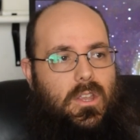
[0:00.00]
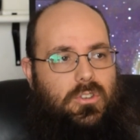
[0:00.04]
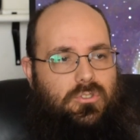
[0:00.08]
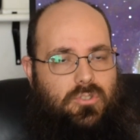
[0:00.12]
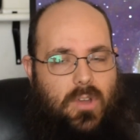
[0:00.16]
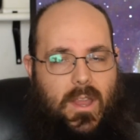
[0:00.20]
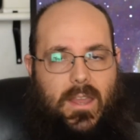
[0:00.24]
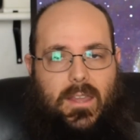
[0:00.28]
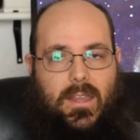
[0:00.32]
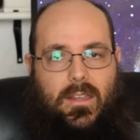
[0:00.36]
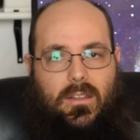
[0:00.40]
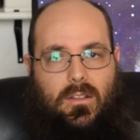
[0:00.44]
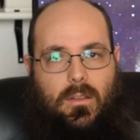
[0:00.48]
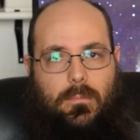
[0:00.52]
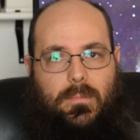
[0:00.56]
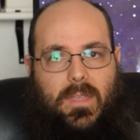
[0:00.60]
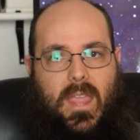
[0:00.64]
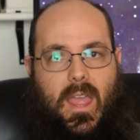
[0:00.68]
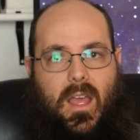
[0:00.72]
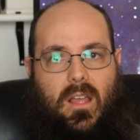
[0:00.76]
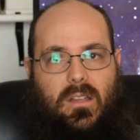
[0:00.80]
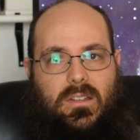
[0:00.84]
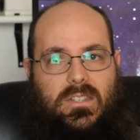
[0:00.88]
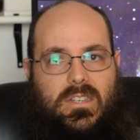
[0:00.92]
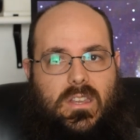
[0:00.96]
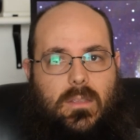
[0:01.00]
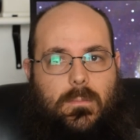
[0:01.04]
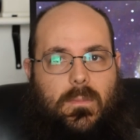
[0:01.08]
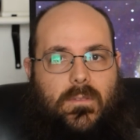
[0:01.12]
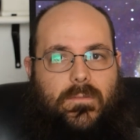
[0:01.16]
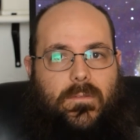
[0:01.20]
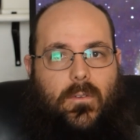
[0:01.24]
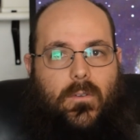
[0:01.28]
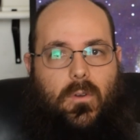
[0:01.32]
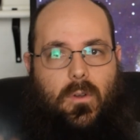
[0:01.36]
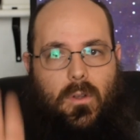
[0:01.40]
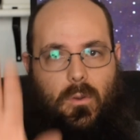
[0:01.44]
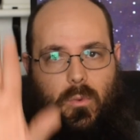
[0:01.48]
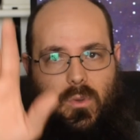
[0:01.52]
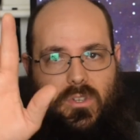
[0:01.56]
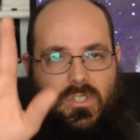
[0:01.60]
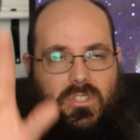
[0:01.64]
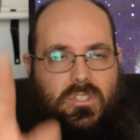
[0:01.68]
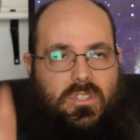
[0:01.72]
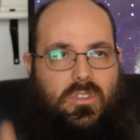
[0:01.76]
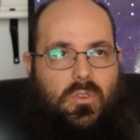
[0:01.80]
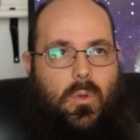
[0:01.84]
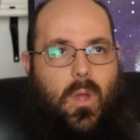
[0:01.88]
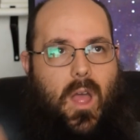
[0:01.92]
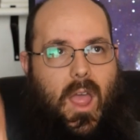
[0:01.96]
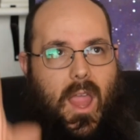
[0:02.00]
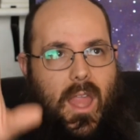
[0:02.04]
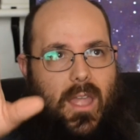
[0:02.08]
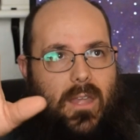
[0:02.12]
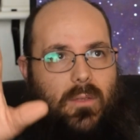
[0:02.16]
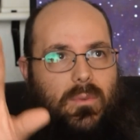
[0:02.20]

Triangulum Galaxy before it was too high